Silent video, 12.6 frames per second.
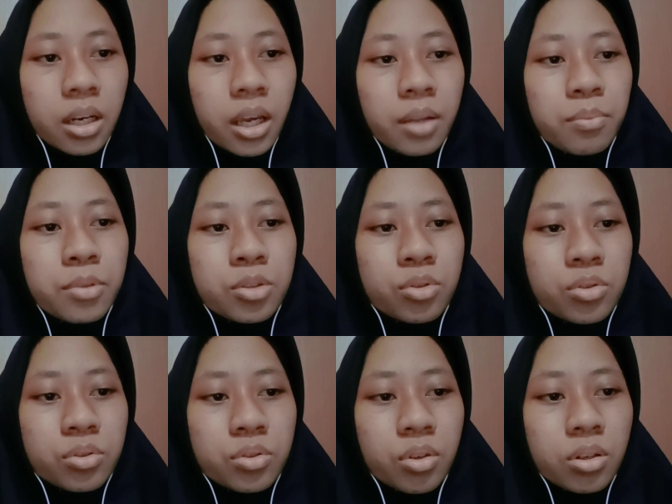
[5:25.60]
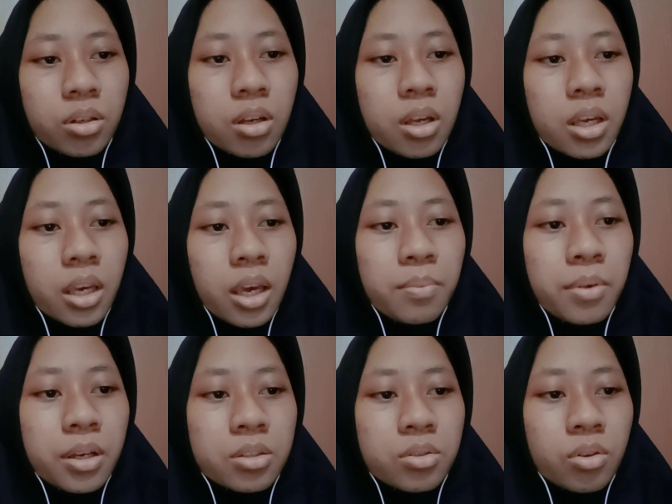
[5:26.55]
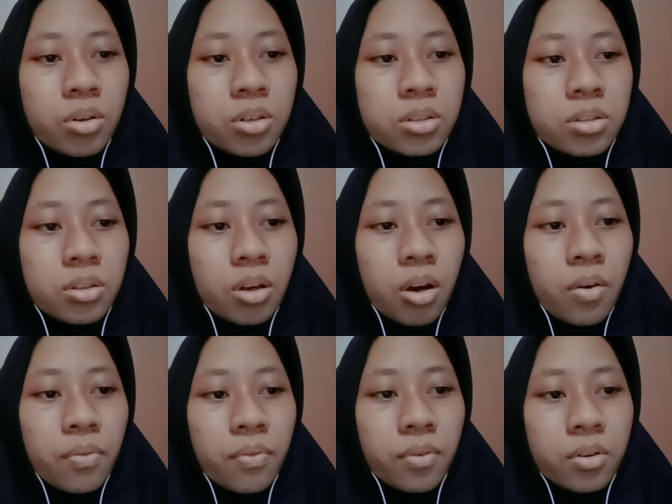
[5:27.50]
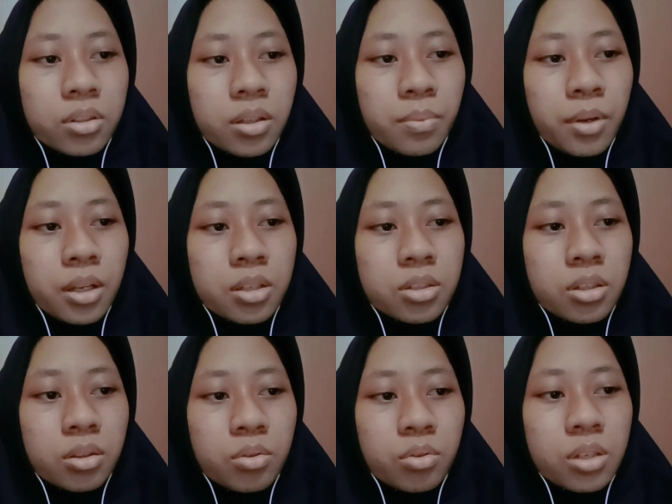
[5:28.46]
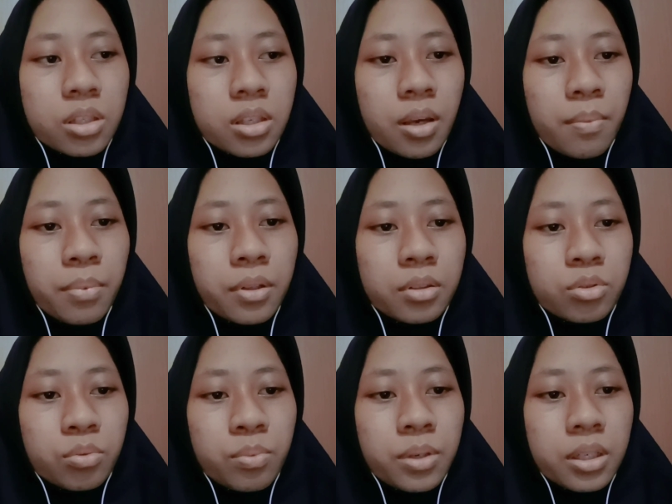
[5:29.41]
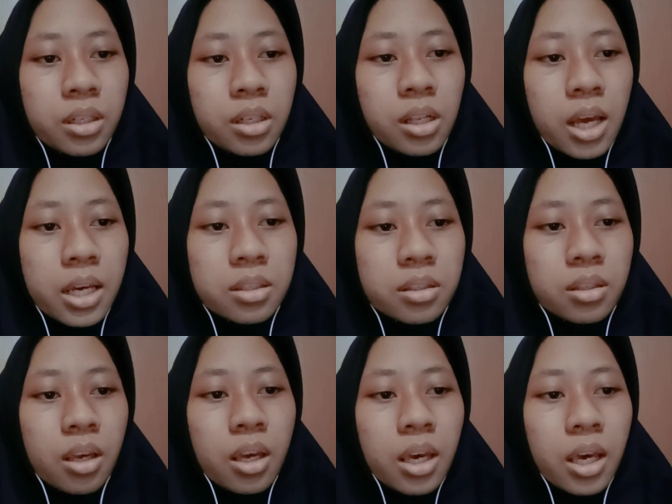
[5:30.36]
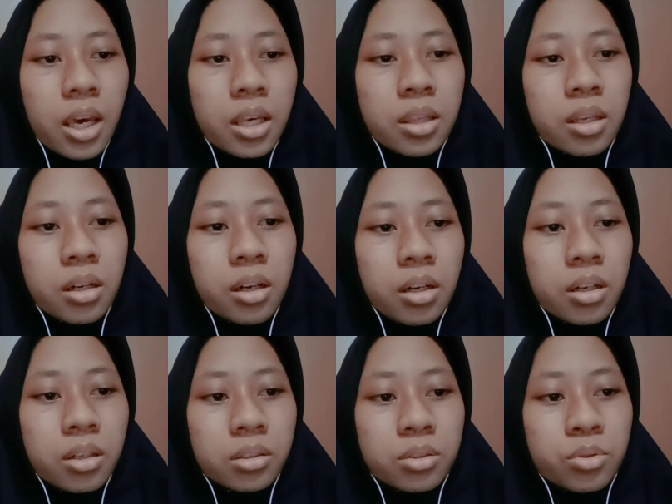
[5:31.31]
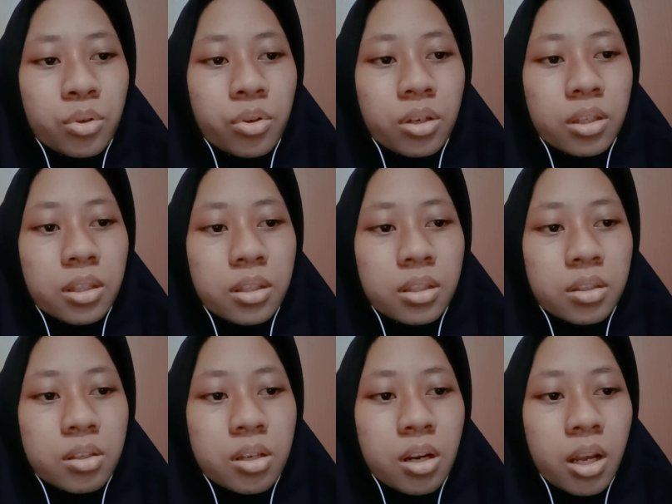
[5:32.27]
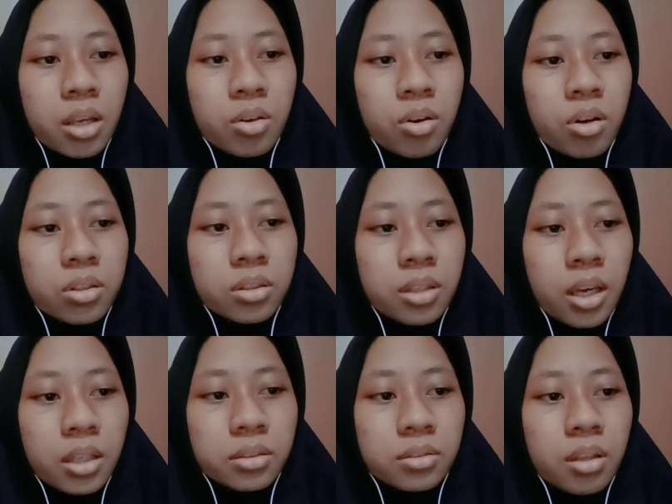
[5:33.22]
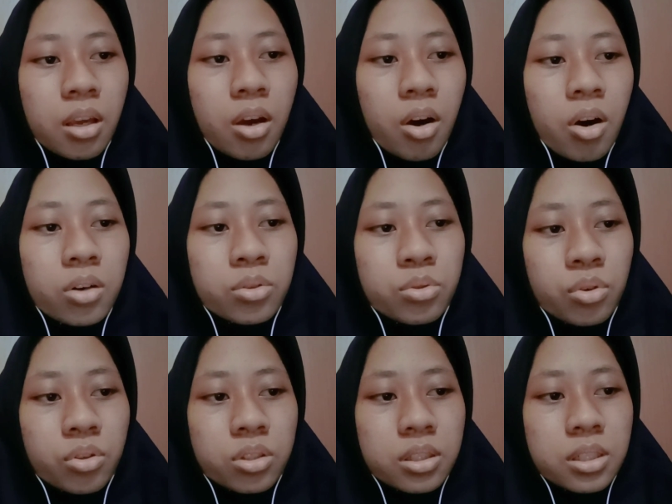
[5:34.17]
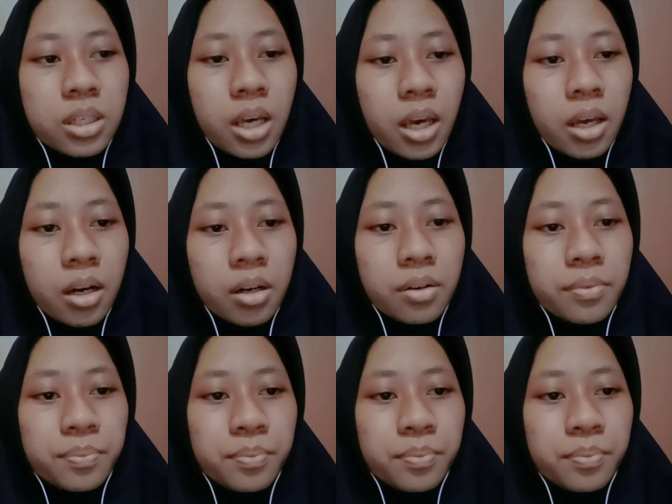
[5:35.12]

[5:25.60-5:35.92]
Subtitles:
can be a source of contamination to the sample to be analyzed either through direct contact or through the air.